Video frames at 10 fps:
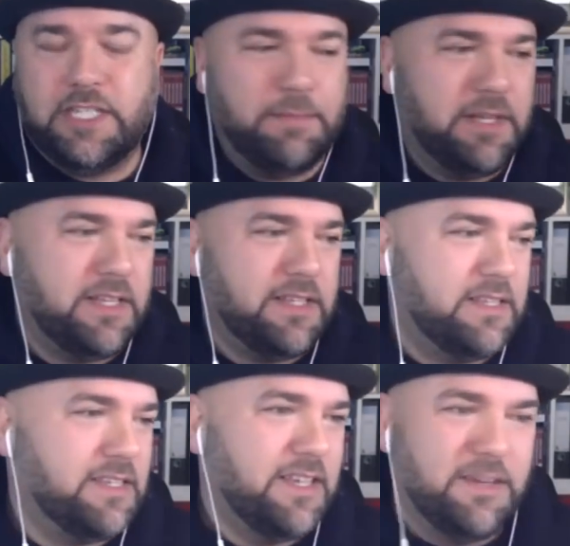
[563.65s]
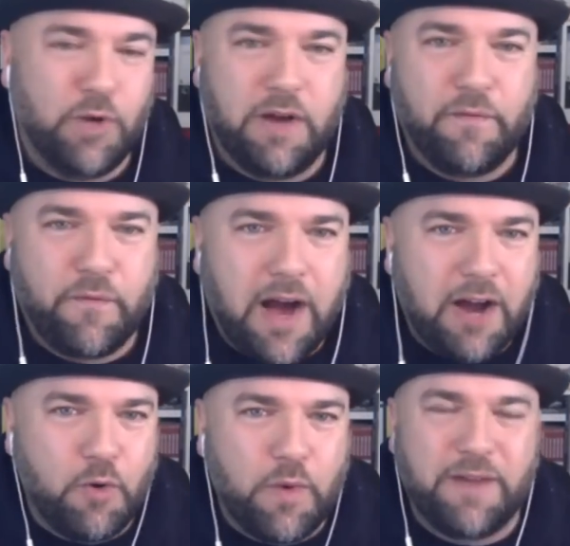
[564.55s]
I mean, we are
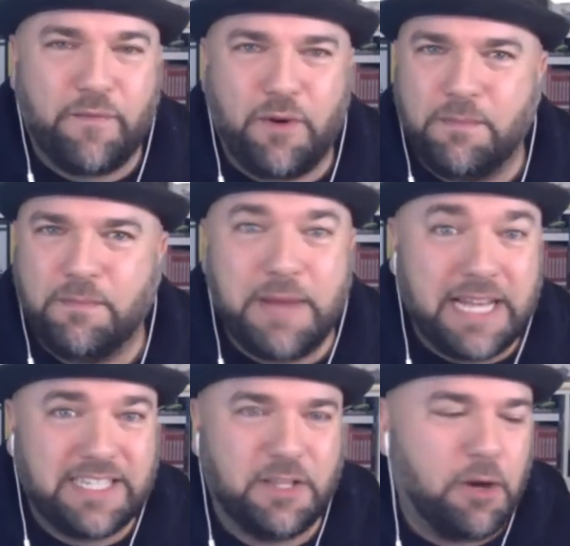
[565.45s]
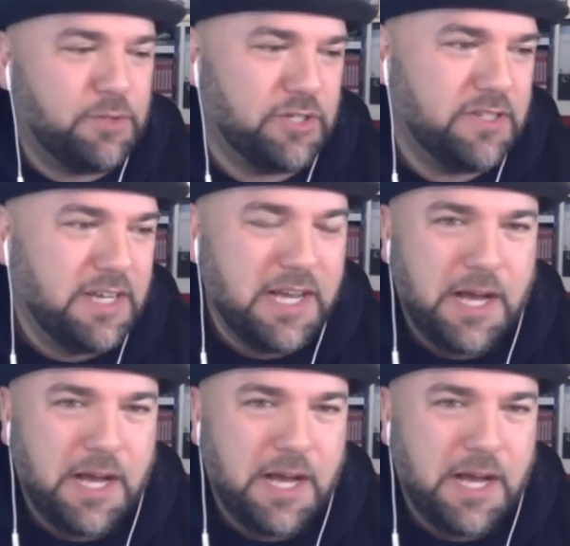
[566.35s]
far away from mass adoption.